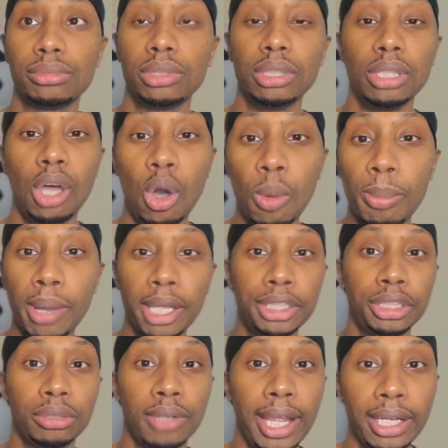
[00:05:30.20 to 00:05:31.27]
low
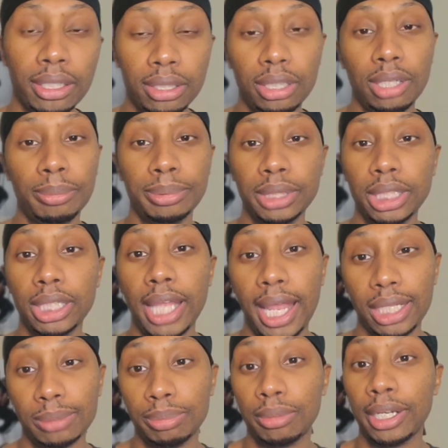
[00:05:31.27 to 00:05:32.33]
budget record company
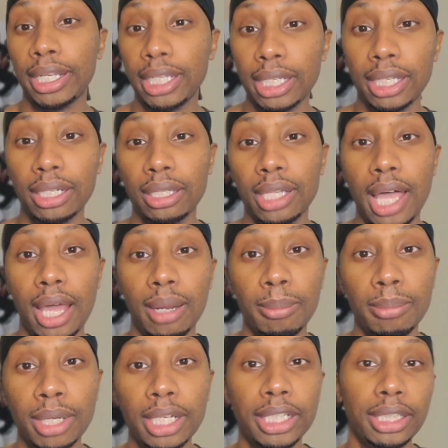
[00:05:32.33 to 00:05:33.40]
that's bringing in a lot of
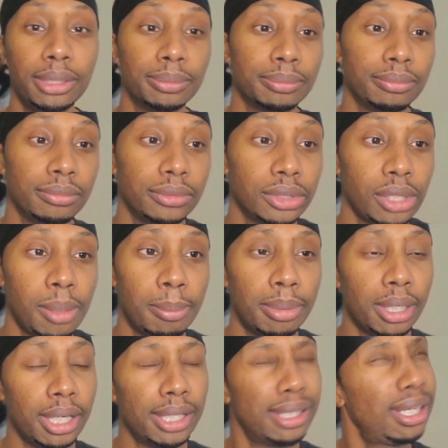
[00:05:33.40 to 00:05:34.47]
money.
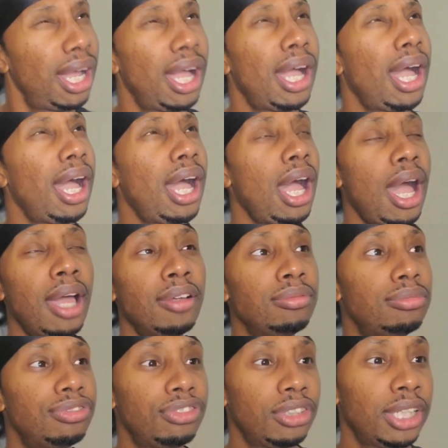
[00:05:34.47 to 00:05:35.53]
But
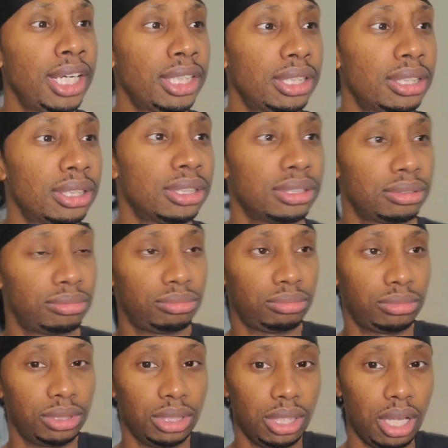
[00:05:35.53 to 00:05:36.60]
I forgot the
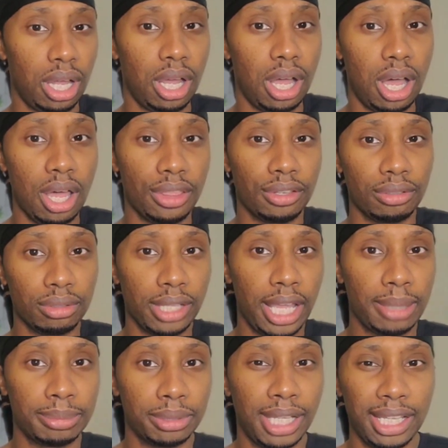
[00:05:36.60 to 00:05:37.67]
other
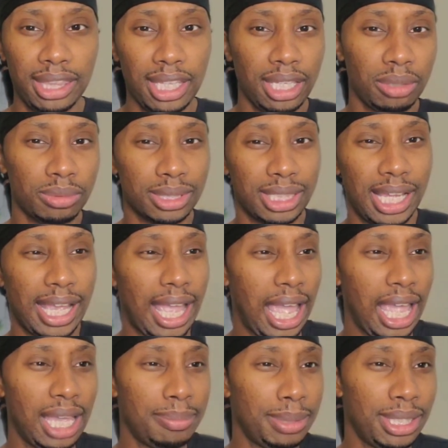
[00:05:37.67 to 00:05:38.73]
label. I think it was like
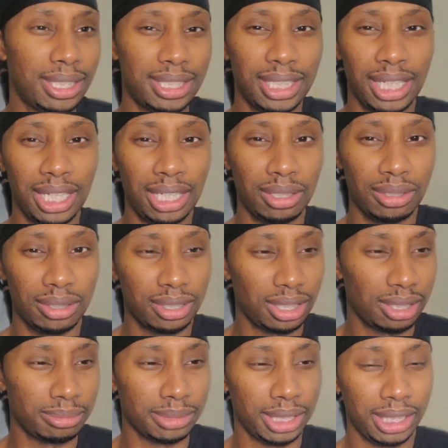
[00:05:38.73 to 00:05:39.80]
ABC or
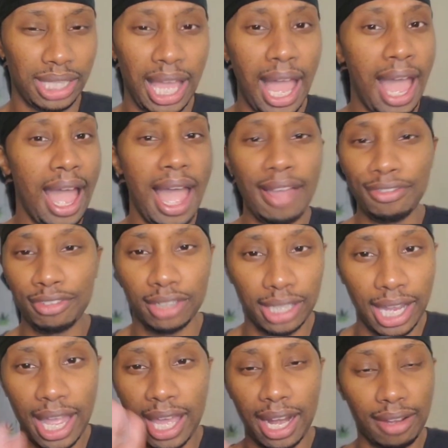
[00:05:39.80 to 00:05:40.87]
something like that. I
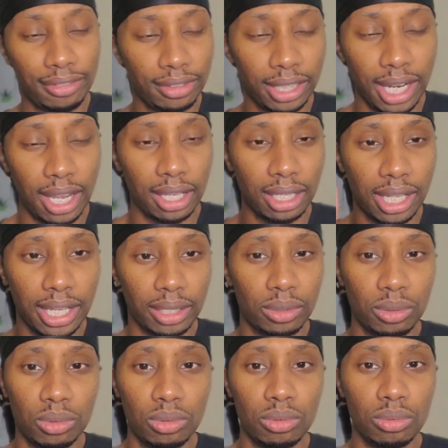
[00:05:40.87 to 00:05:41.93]
forgot like
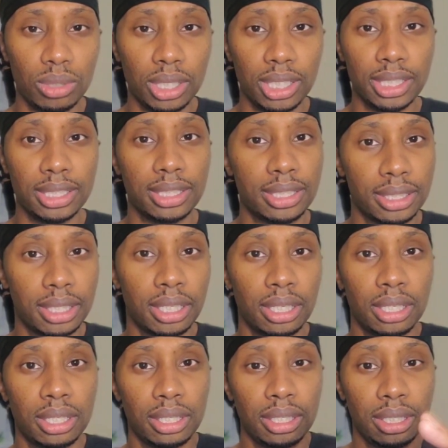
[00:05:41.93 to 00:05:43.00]
who was
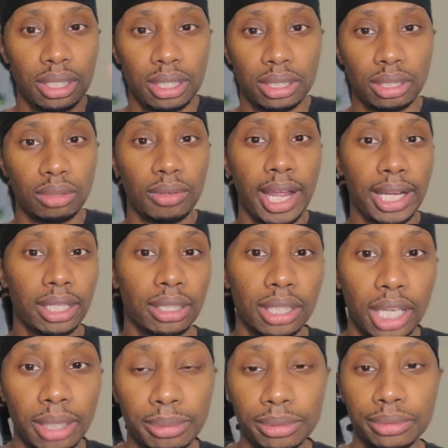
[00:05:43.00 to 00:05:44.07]
the record
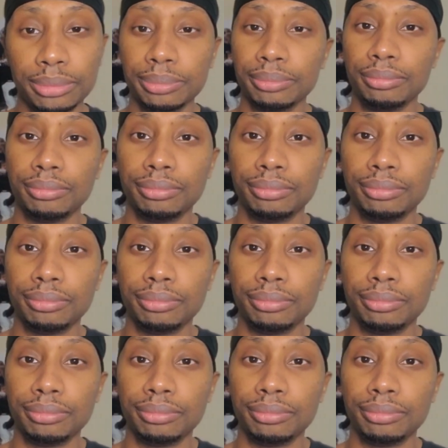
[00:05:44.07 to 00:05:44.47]
label.